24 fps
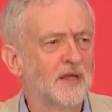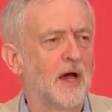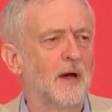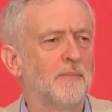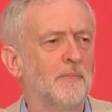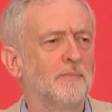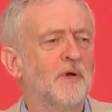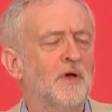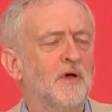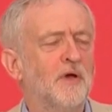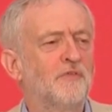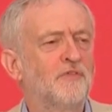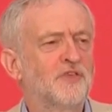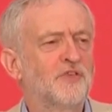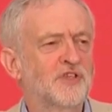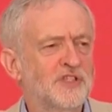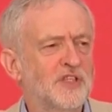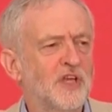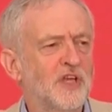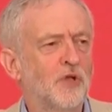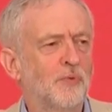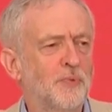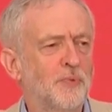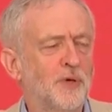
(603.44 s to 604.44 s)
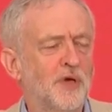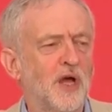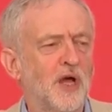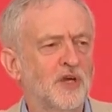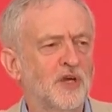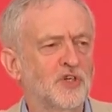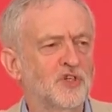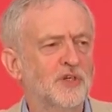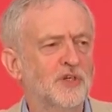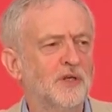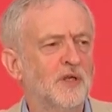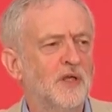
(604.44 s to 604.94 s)
up for steel
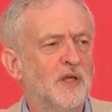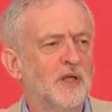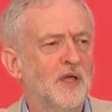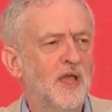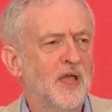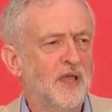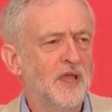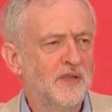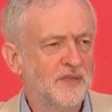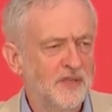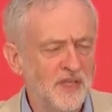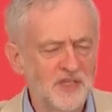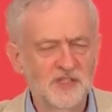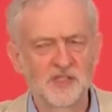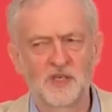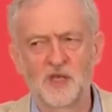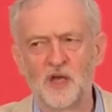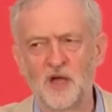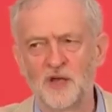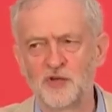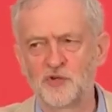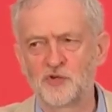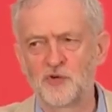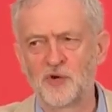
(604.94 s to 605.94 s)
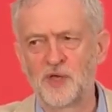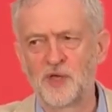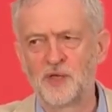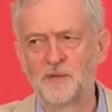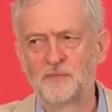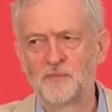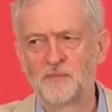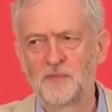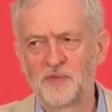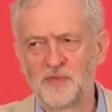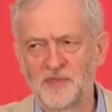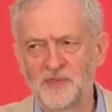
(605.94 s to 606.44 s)
production in this country.
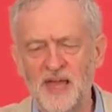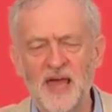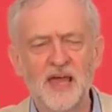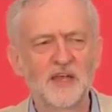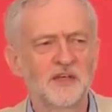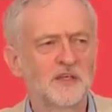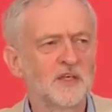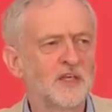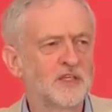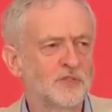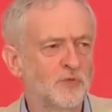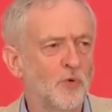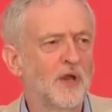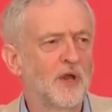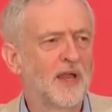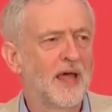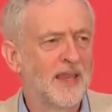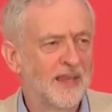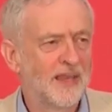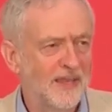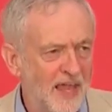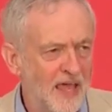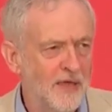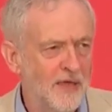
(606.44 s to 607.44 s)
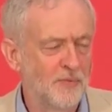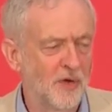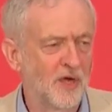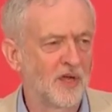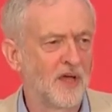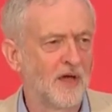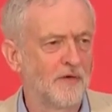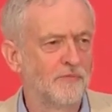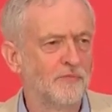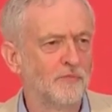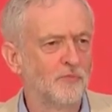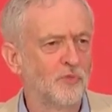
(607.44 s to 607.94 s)
That is what a Labour
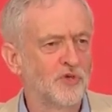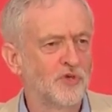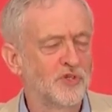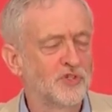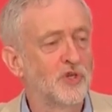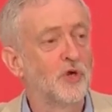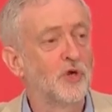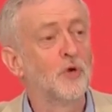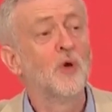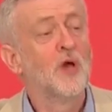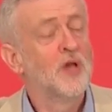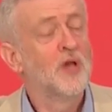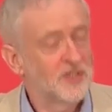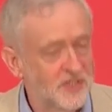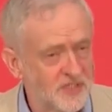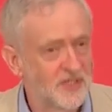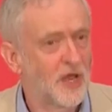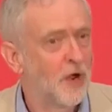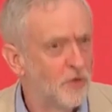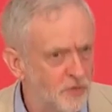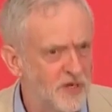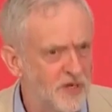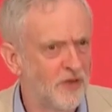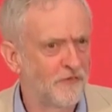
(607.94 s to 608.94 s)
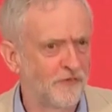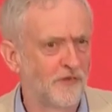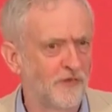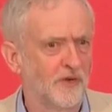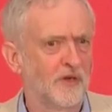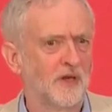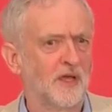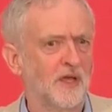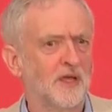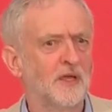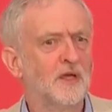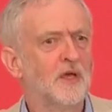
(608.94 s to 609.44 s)
government would do so
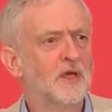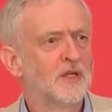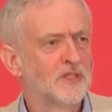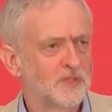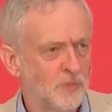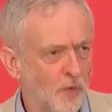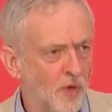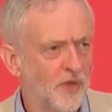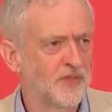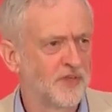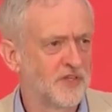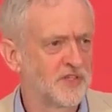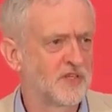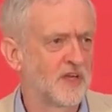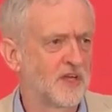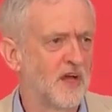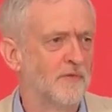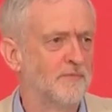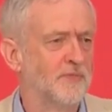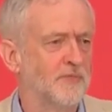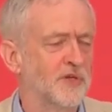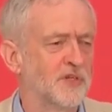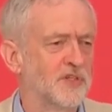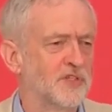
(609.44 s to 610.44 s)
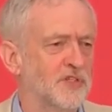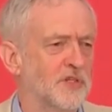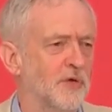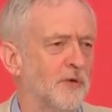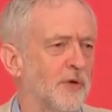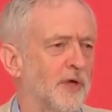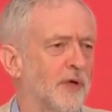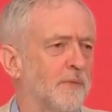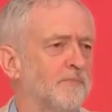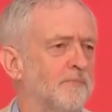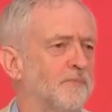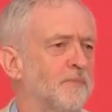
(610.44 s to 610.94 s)
differently to what this government is
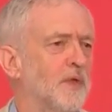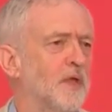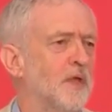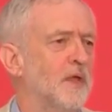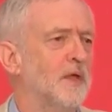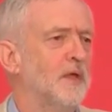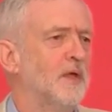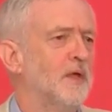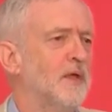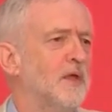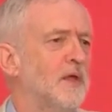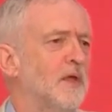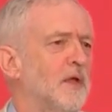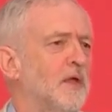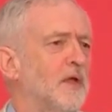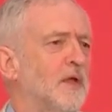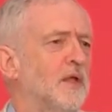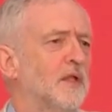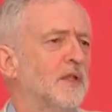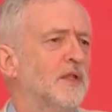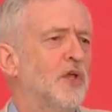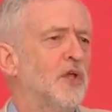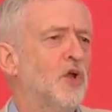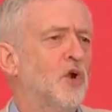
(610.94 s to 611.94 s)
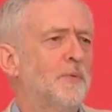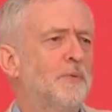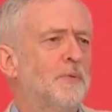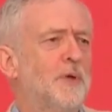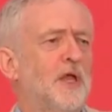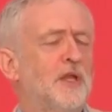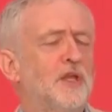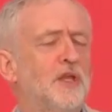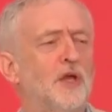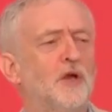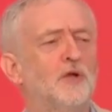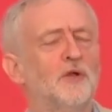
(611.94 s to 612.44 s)
doing. The
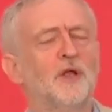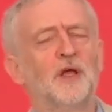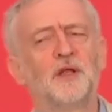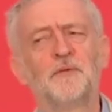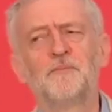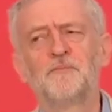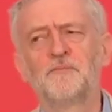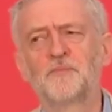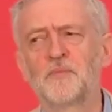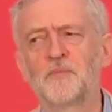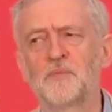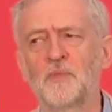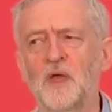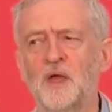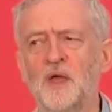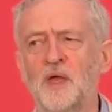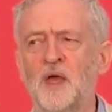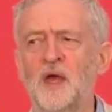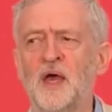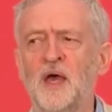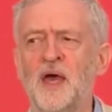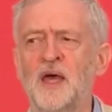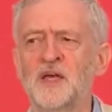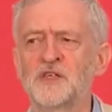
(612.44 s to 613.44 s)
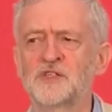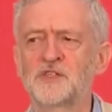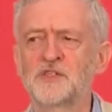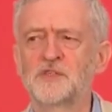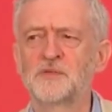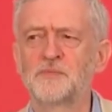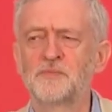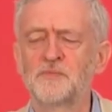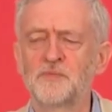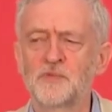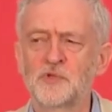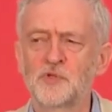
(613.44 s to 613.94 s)
European Union
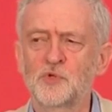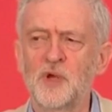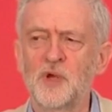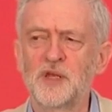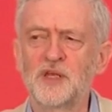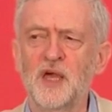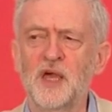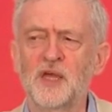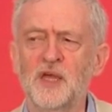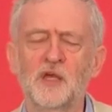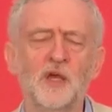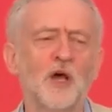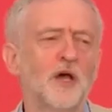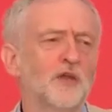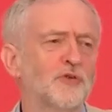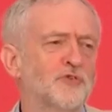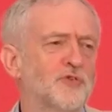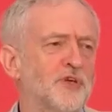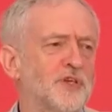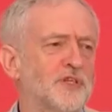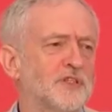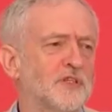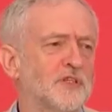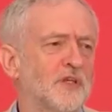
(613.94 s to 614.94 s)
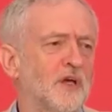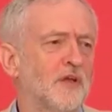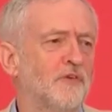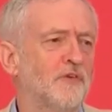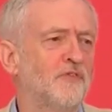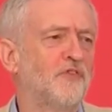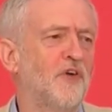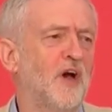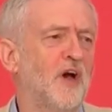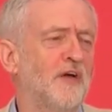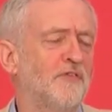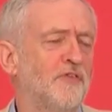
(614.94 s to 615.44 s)
has 28 countries and
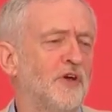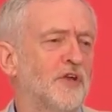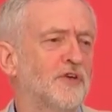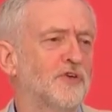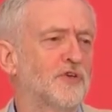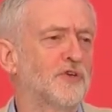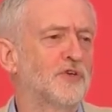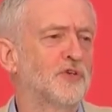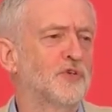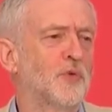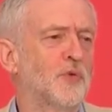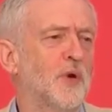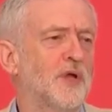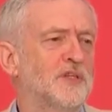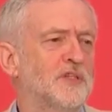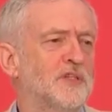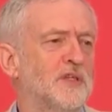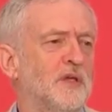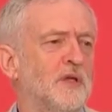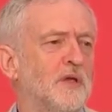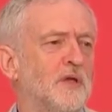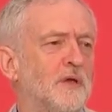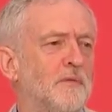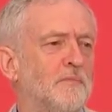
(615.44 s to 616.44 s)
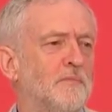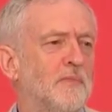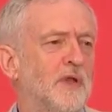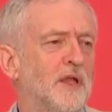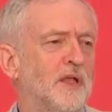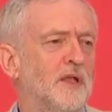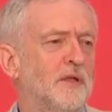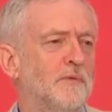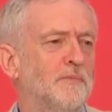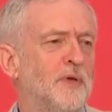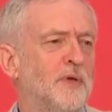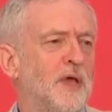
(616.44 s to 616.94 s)
520
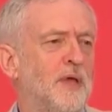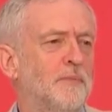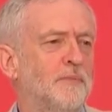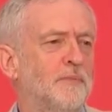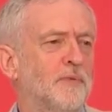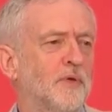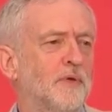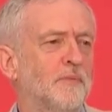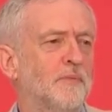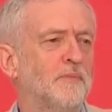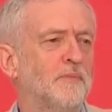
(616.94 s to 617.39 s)
million people.